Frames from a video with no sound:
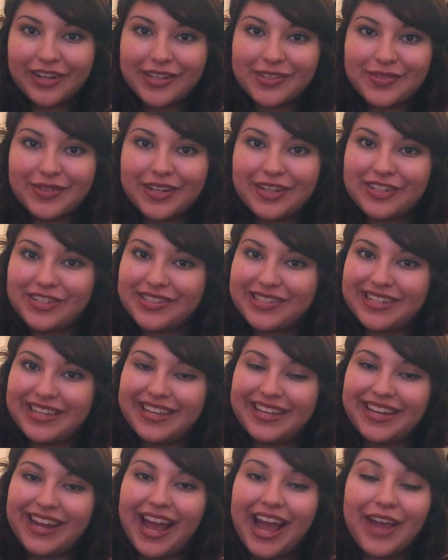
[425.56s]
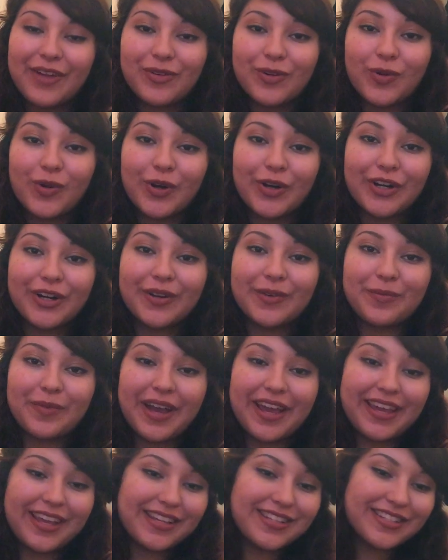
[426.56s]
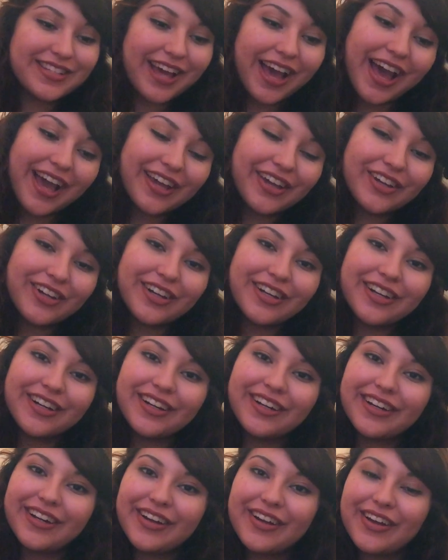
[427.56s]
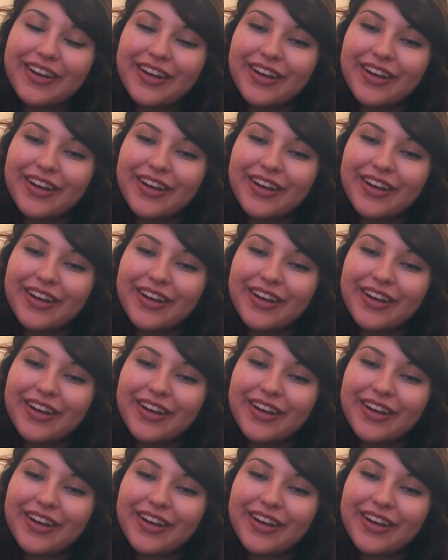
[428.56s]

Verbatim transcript: guess what I just did. I recorded my entire